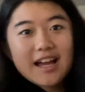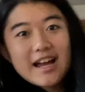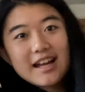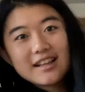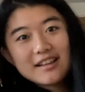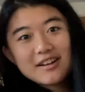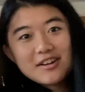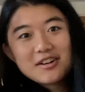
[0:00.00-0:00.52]

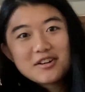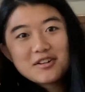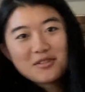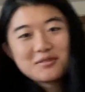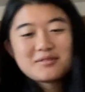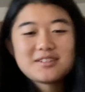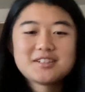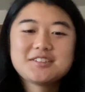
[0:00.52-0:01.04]

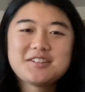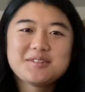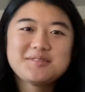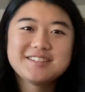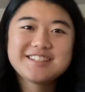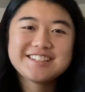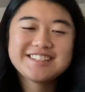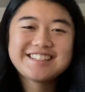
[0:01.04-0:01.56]
Hello, welcome
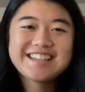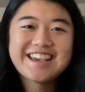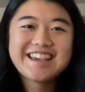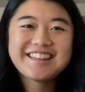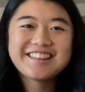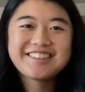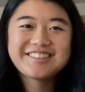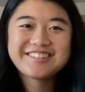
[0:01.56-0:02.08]
to
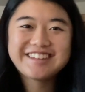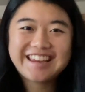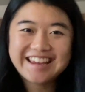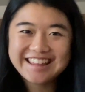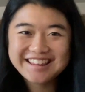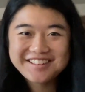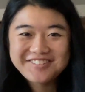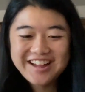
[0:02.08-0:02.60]
day
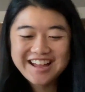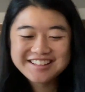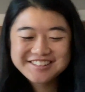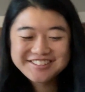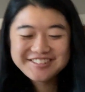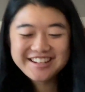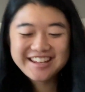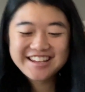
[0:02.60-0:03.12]
three. The
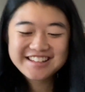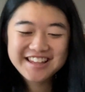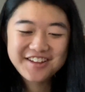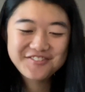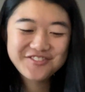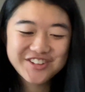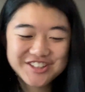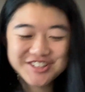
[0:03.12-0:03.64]
past few days
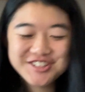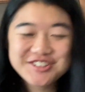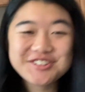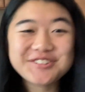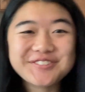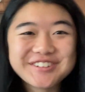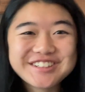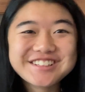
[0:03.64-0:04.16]
have been
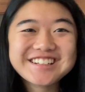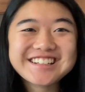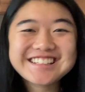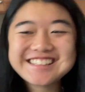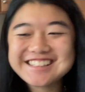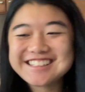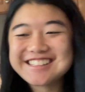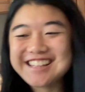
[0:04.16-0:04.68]
super
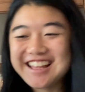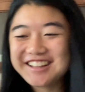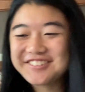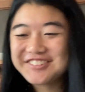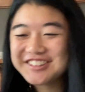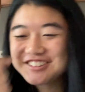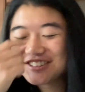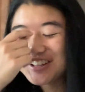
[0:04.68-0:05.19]

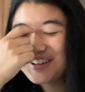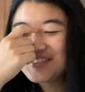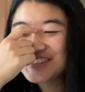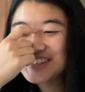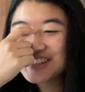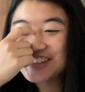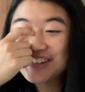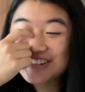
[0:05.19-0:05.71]
successful, so I'm
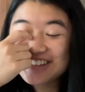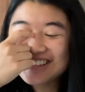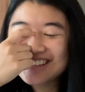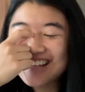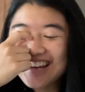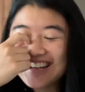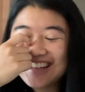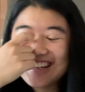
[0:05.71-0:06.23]
so
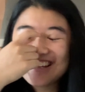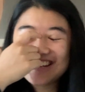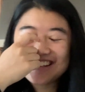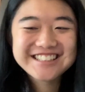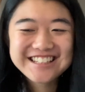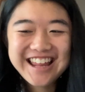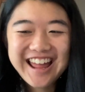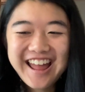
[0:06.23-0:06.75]
excited.
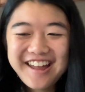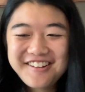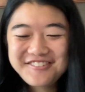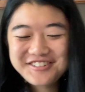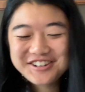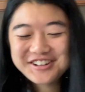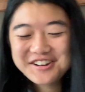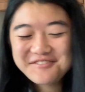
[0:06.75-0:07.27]
Today
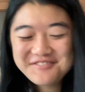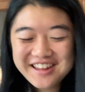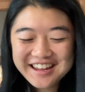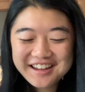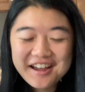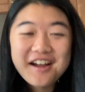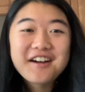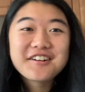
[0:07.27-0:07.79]
we're gonna
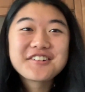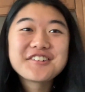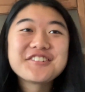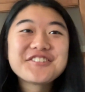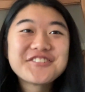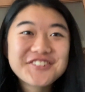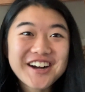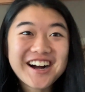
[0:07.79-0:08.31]
make
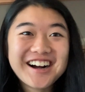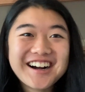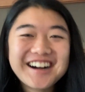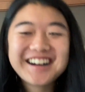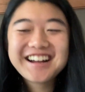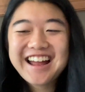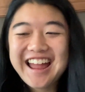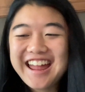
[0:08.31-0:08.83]
pho.
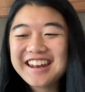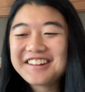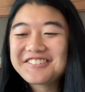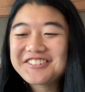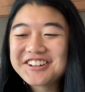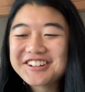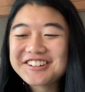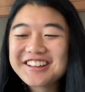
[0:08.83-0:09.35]
And
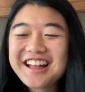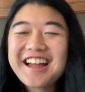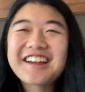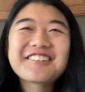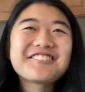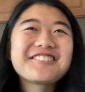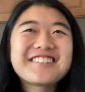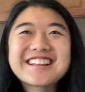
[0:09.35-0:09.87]
if you're
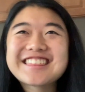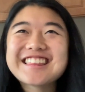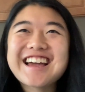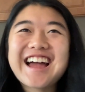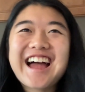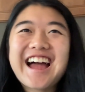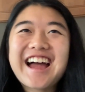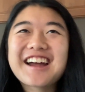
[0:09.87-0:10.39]
like, what
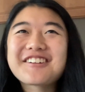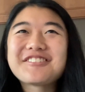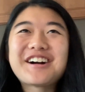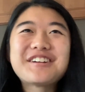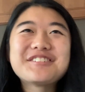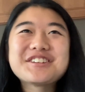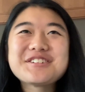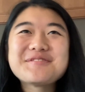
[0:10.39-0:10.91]
the heck,
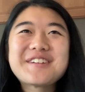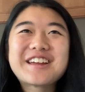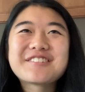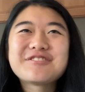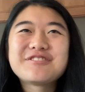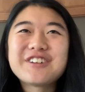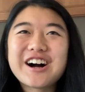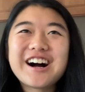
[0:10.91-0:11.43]
why would you make
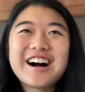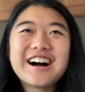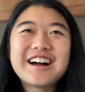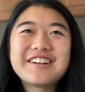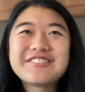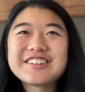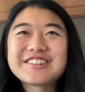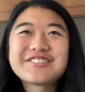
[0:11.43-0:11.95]
pho
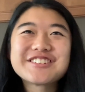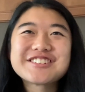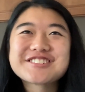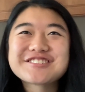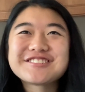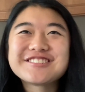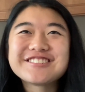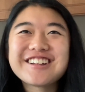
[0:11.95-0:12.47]
if it's for
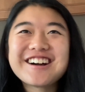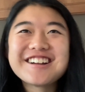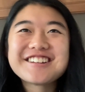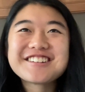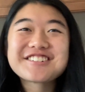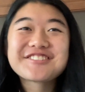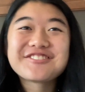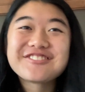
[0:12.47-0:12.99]
school lunch?